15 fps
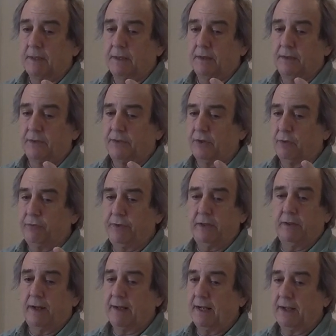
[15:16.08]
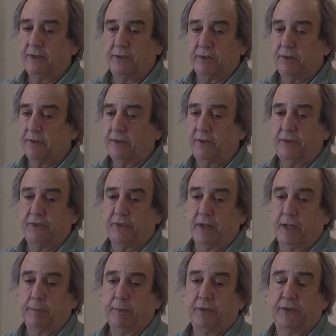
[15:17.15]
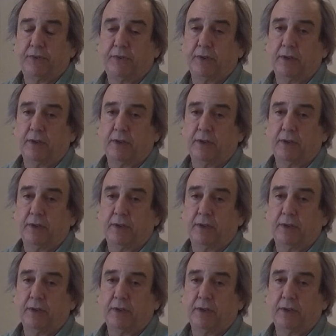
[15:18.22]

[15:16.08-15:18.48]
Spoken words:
So figure out how to turn in assignments